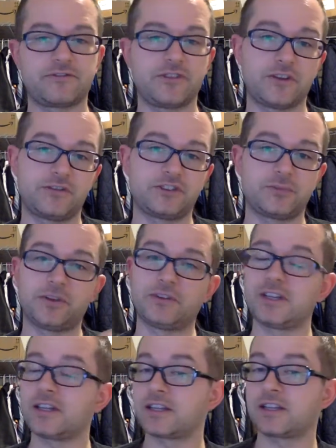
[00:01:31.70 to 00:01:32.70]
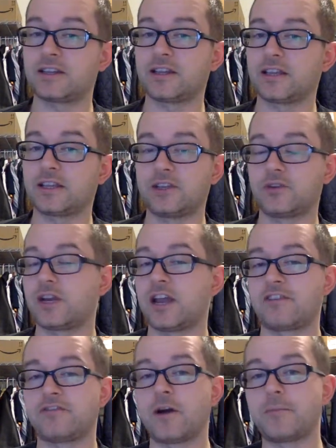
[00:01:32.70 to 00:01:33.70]
visibility. You could
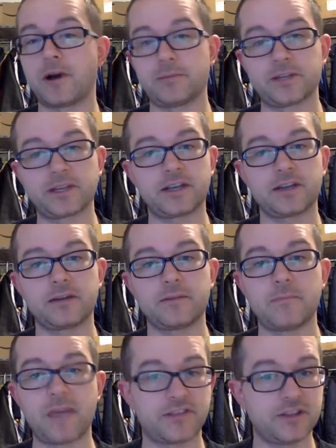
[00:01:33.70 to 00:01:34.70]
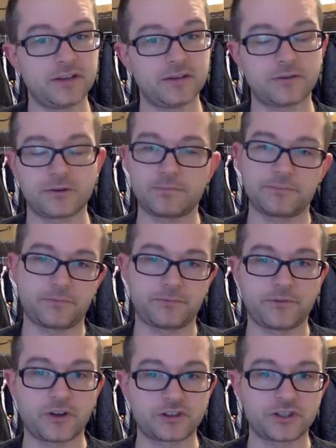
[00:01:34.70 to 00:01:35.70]
have a public method or a
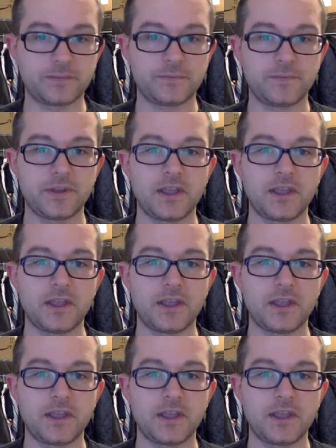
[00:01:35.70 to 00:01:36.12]
function,